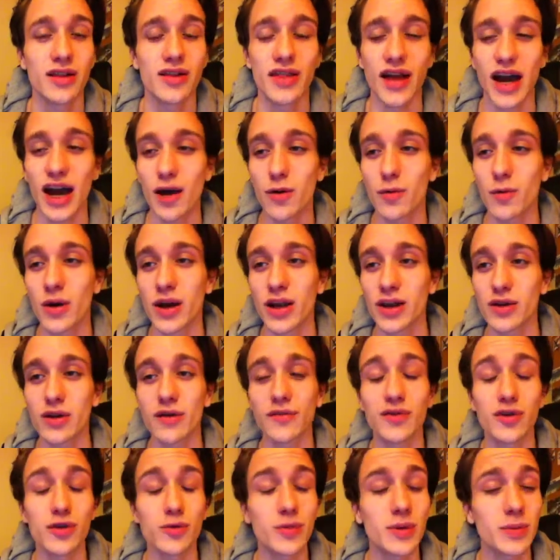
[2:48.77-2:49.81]
That way, you
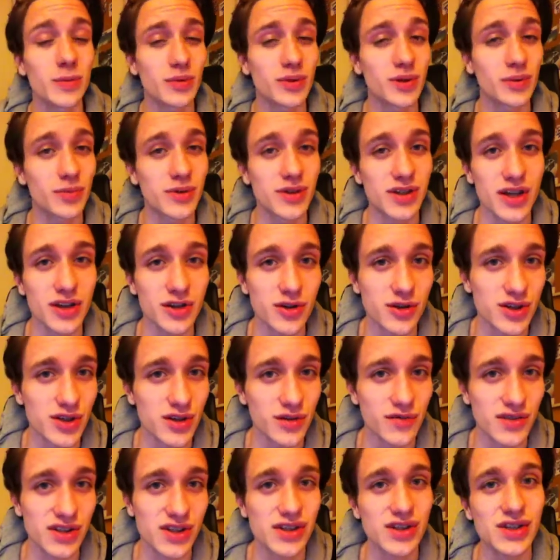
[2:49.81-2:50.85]
have new people to present your
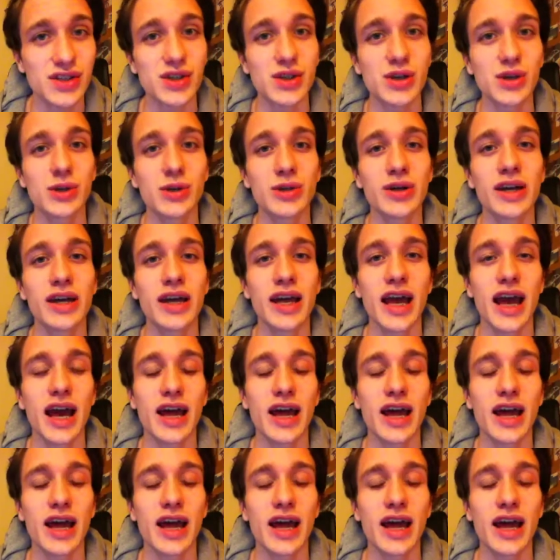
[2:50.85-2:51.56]
services to,